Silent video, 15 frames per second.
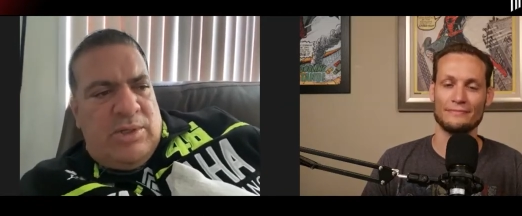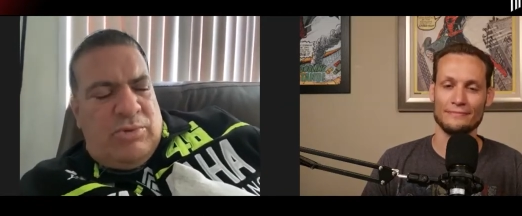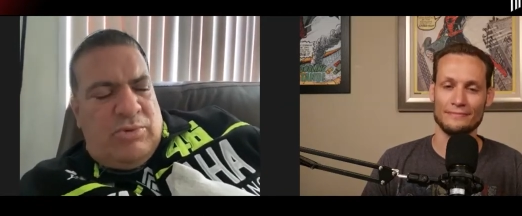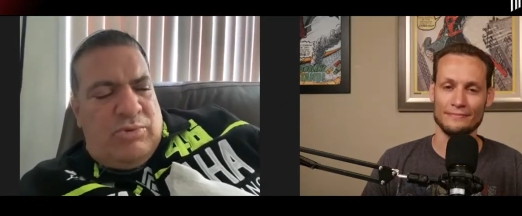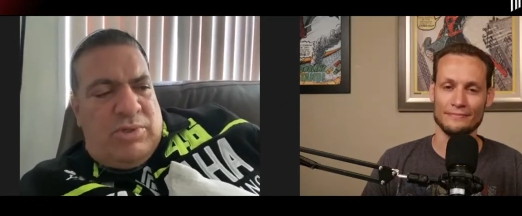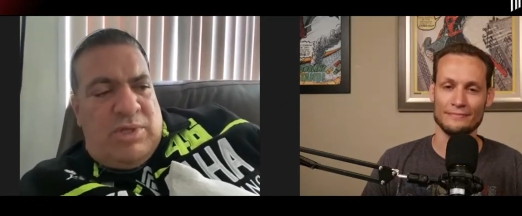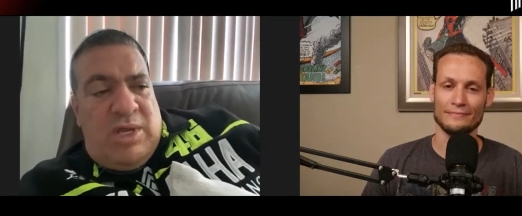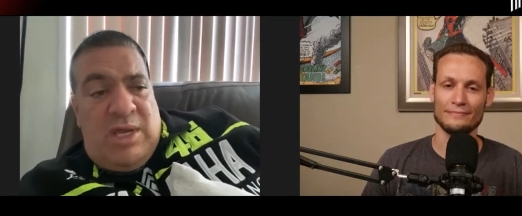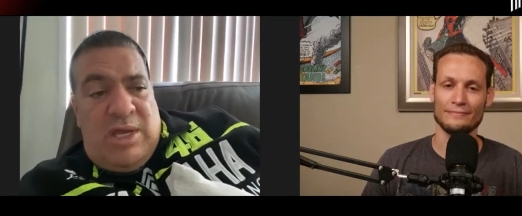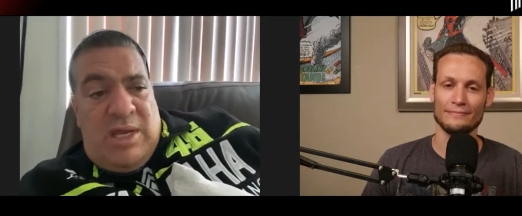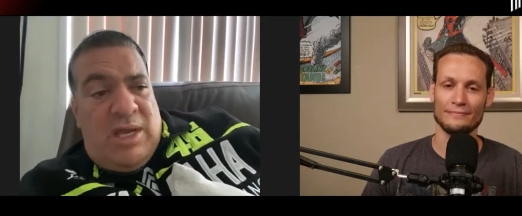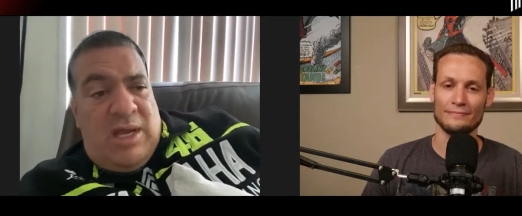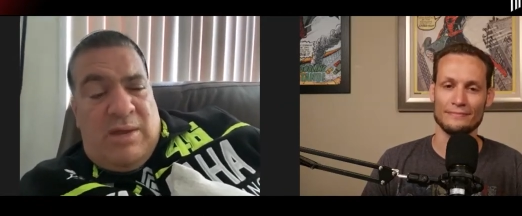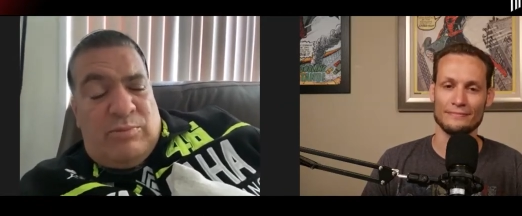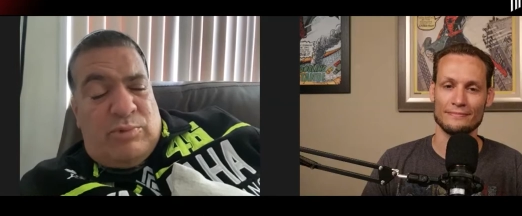Speaker 1: today
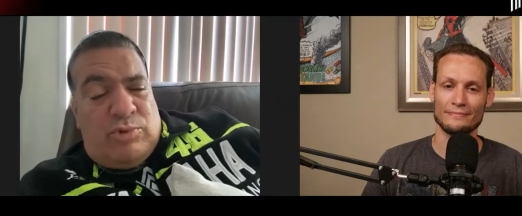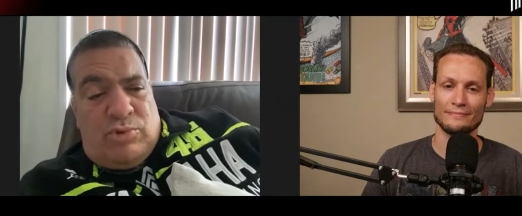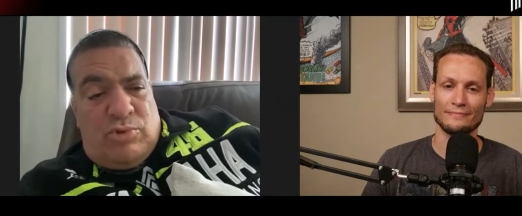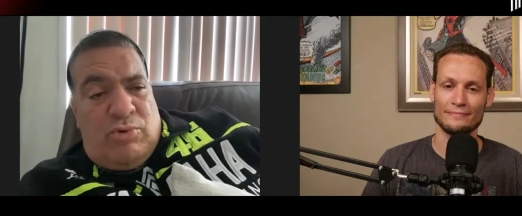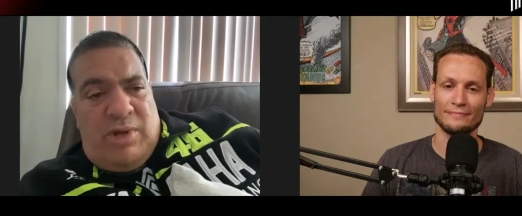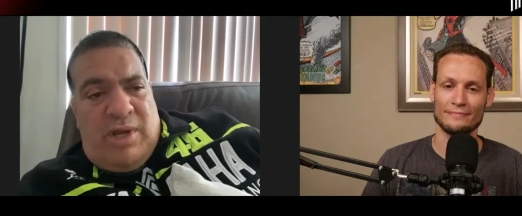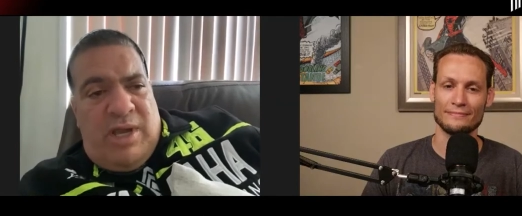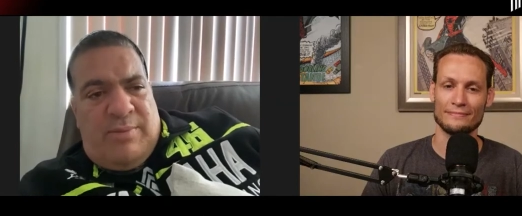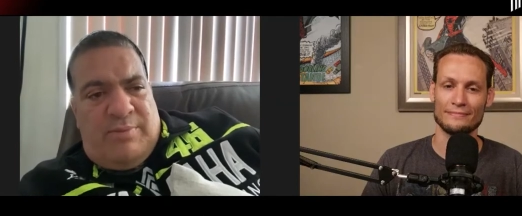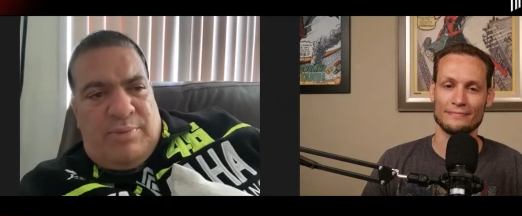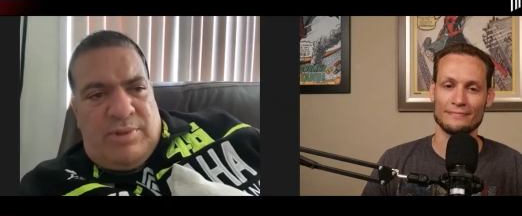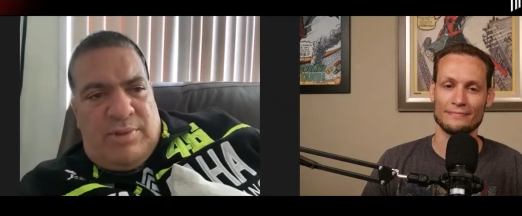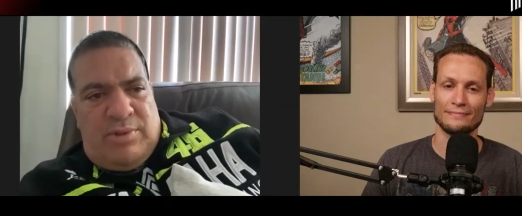I'm so happy.